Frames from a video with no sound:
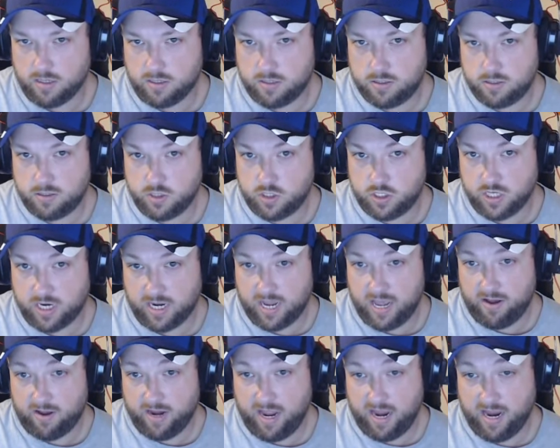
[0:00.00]
check
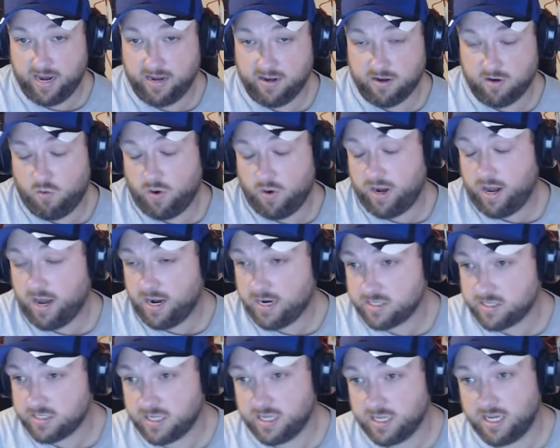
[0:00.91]
out. And quite
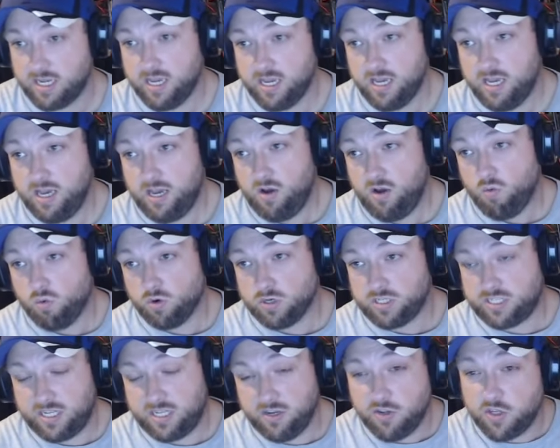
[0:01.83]
honestly, we're
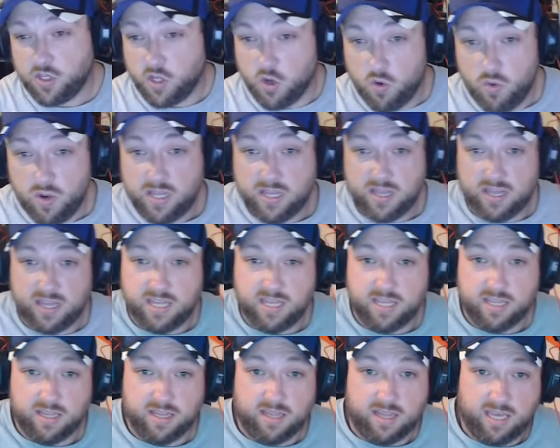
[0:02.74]
still doing
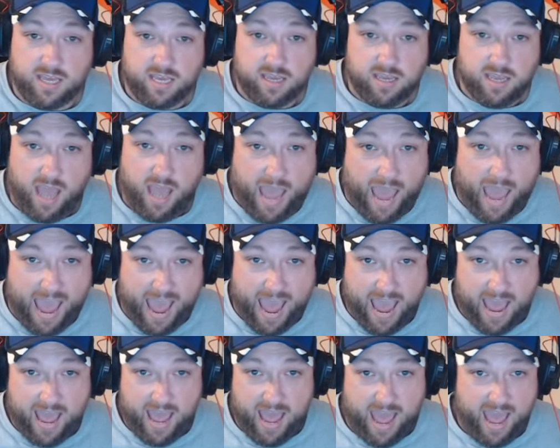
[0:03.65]
the
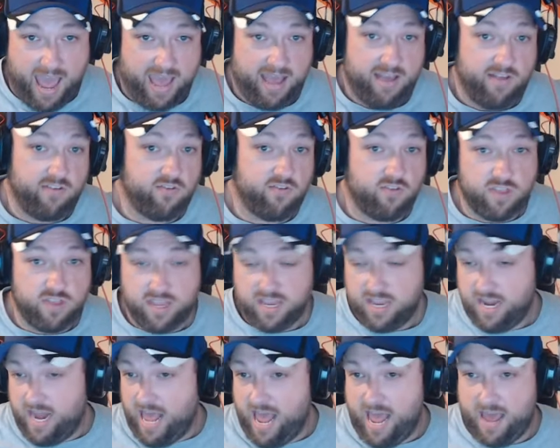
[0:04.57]
as
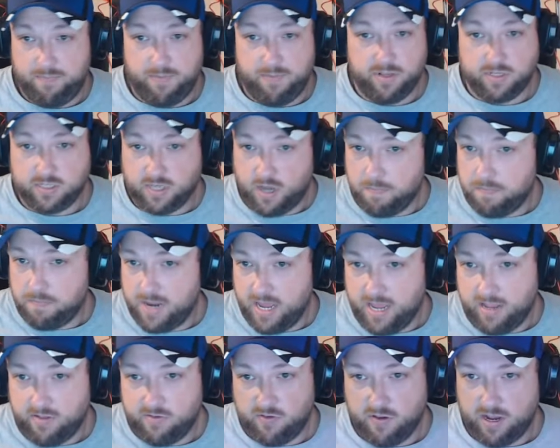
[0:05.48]
it happens
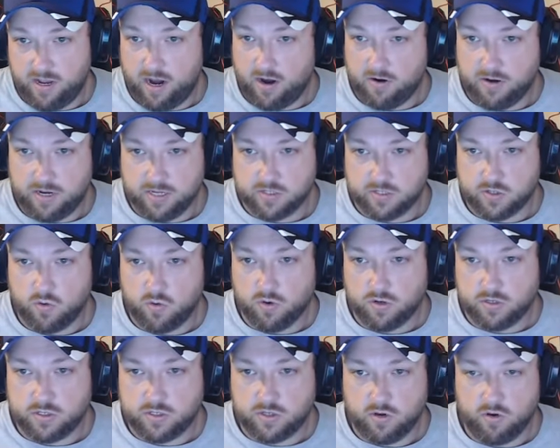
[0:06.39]
updates in our
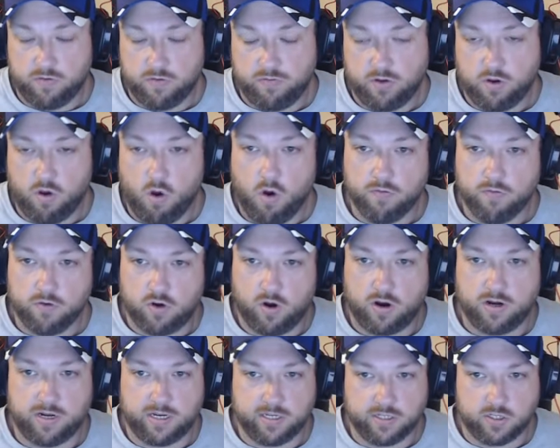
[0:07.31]
Discord. So if you go over to
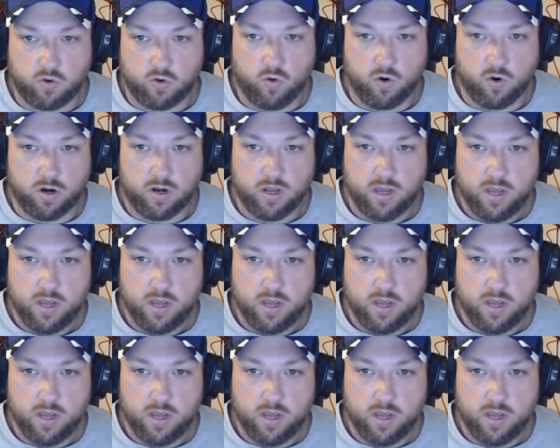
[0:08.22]
our Discord,